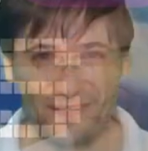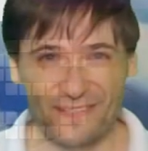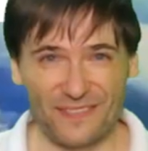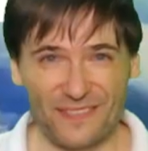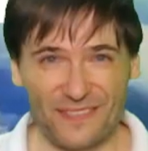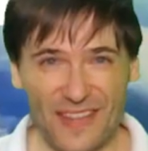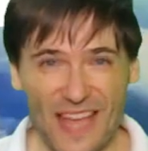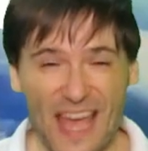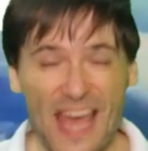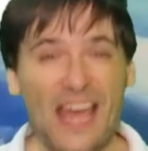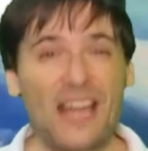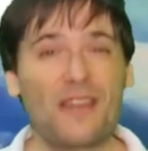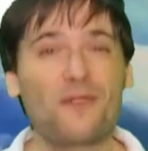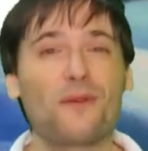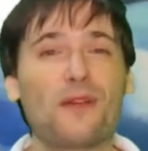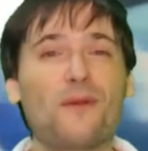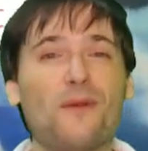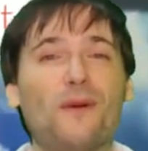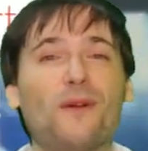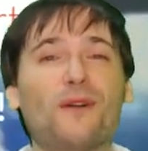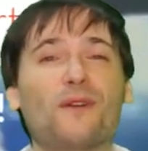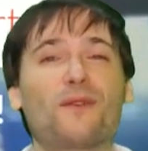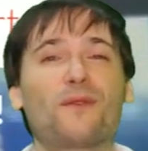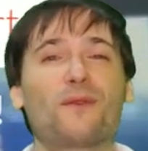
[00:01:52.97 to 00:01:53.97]
And we
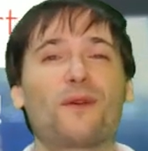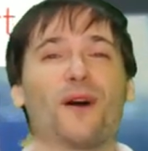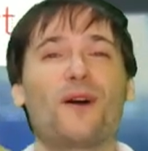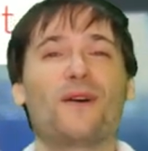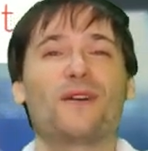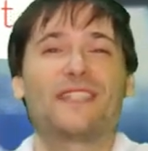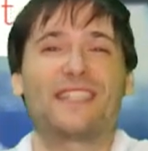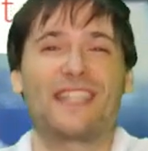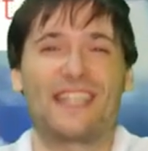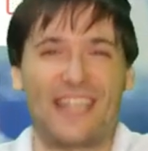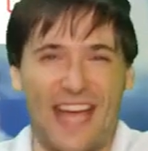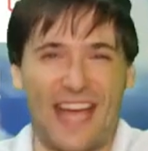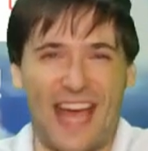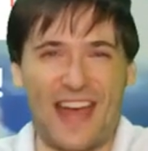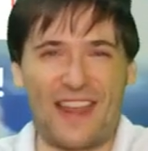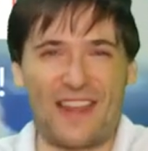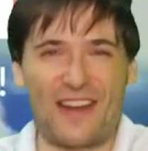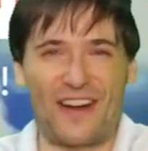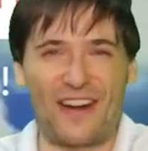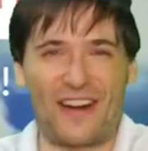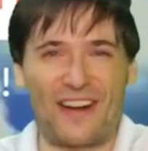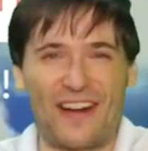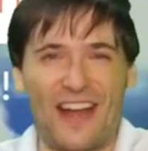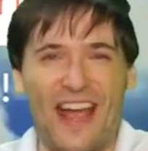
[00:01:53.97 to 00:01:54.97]
will grow
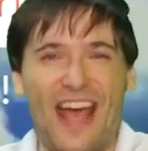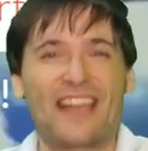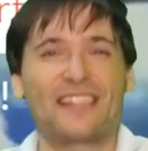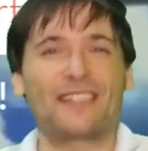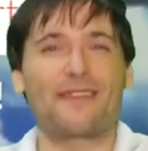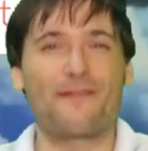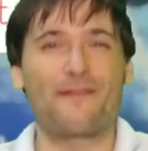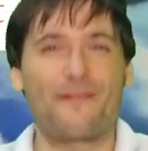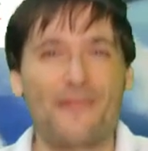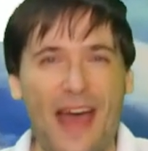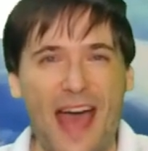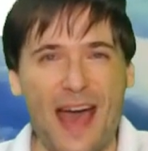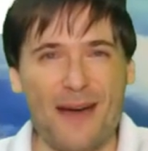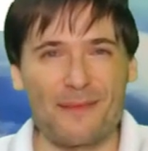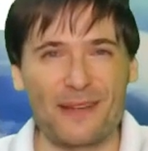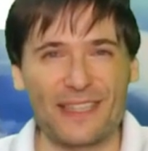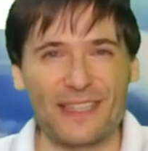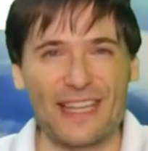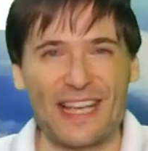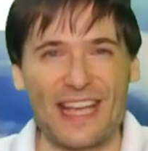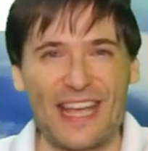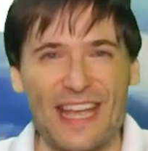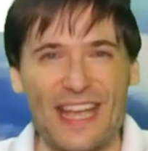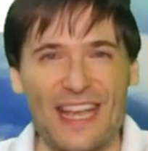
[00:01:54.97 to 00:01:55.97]
together as a
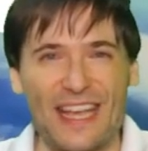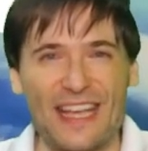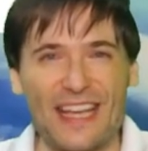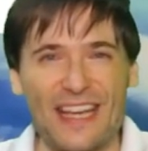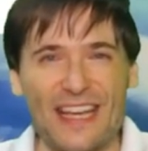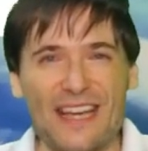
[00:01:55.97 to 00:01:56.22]
family,